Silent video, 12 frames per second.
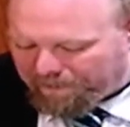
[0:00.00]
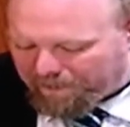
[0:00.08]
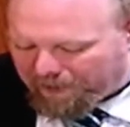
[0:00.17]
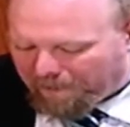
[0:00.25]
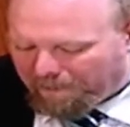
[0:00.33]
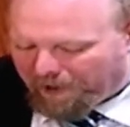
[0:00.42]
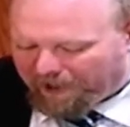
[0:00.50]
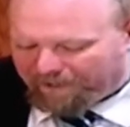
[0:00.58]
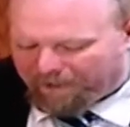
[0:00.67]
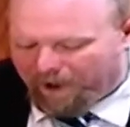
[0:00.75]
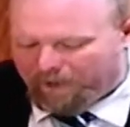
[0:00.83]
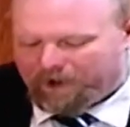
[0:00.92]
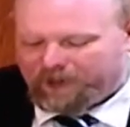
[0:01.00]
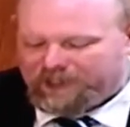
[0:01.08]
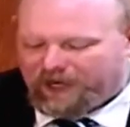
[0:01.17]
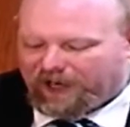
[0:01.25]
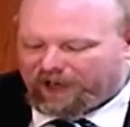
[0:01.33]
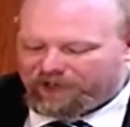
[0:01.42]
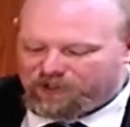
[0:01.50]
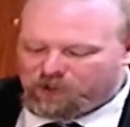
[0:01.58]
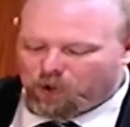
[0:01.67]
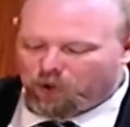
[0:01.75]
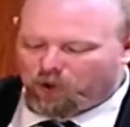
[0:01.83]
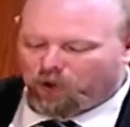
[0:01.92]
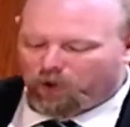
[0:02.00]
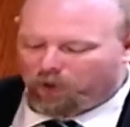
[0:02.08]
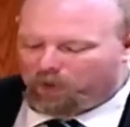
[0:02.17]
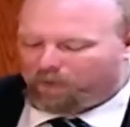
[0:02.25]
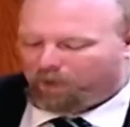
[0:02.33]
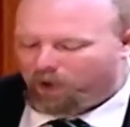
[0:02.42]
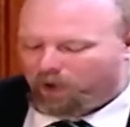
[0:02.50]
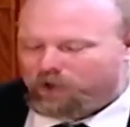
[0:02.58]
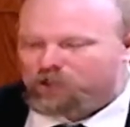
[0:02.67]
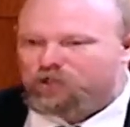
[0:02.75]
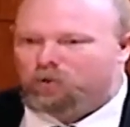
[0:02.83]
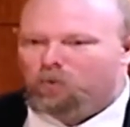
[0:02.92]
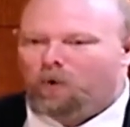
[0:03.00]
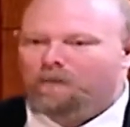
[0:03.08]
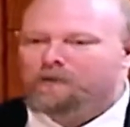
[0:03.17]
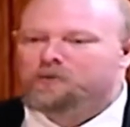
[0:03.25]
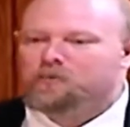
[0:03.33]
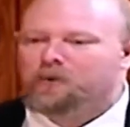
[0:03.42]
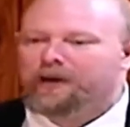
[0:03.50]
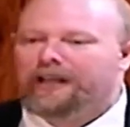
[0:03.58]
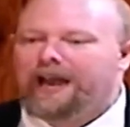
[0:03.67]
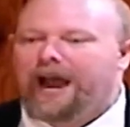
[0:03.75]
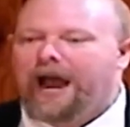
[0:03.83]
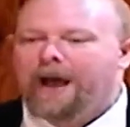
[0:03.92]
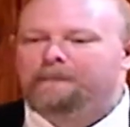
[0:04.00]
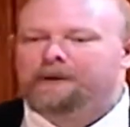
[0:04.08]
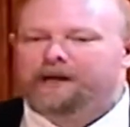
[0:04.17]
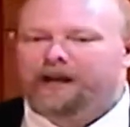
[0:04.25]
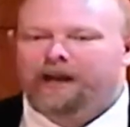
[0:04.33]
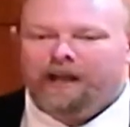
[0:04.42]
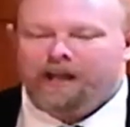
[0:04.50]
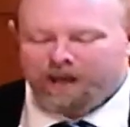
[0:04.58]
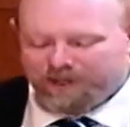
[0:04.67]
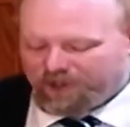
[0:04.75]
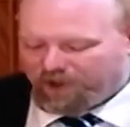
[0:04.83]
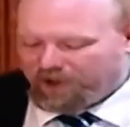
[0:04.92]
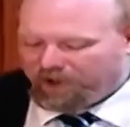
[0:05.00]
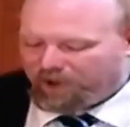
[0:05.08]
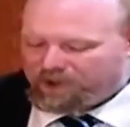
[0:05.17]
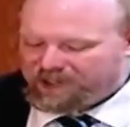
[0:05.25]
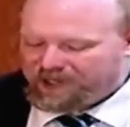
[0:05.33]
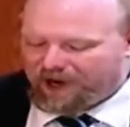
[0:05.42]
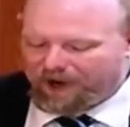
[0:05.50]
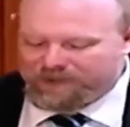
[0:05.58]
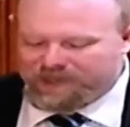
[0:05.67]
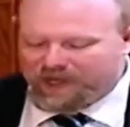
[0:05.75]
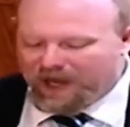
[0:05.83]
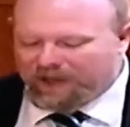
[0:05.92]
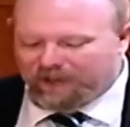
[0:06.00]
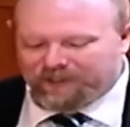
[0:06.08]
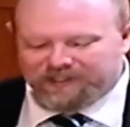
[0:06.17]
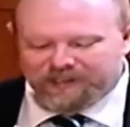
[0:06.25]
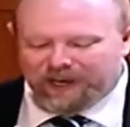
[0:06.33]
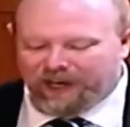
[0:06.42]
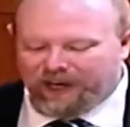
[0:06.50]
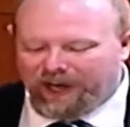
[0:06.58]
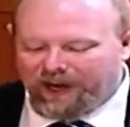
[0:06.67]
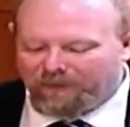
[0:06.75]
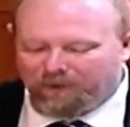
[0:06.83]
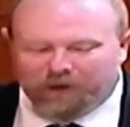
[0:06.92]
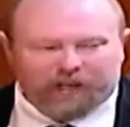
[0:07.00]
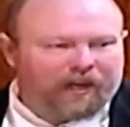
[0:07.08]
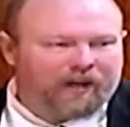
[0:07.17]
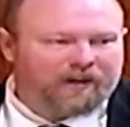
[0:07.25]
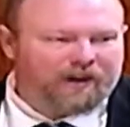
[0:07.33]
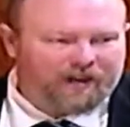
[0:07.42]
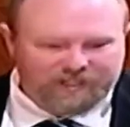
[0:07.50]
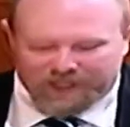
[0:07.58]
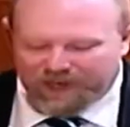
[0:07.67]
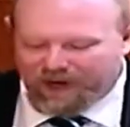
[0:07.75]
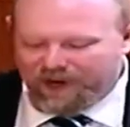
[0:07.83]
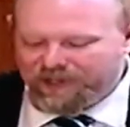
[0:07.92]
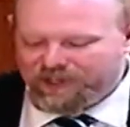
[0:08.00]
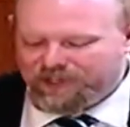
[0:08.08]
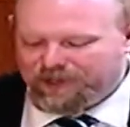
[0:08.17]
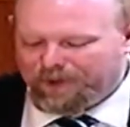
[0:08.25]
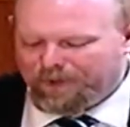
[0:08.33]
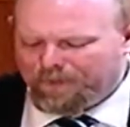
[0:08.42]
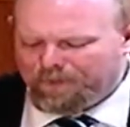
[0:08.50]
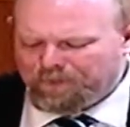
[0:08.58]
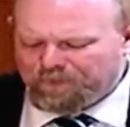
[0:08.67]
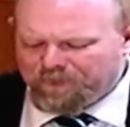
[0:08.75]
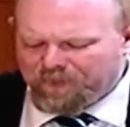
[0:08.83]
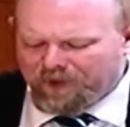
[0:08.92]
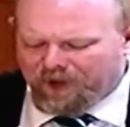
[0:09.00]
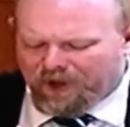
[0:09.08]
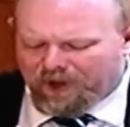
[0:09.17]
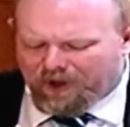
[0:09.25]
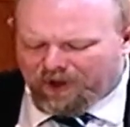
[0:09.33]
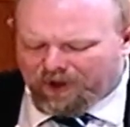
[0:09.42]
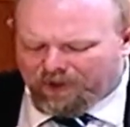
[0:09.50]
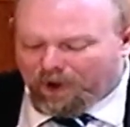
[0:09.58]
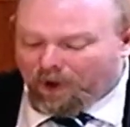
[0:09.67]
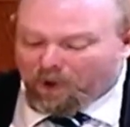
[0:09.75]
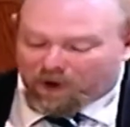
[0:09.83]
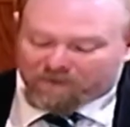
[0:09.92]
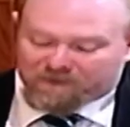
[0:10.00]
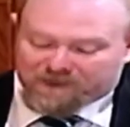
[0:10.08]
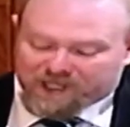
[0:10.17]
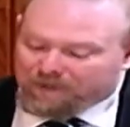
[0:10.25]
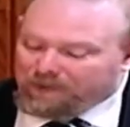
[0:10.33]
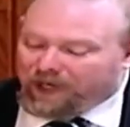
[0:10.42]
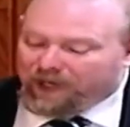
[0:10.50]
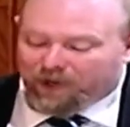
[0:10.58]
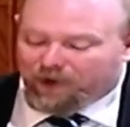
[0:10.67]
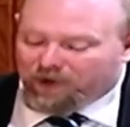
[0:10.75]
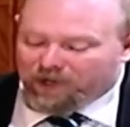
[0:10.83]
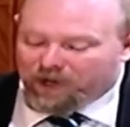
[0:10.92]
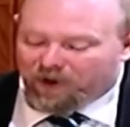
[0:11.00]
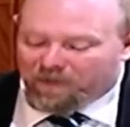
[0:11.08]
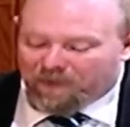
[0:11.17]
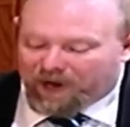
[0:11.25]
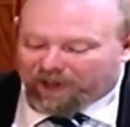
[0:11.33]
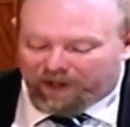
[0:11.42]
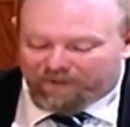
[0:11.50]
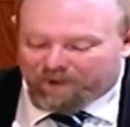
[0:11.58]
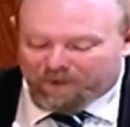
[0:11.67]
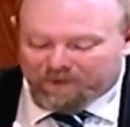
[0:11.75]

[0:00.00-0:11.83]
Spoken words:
But if I were to take a historical approach to what was really happening during those times, let's say again I'm looking at 1992. Though it seemed like a good year in my life, it was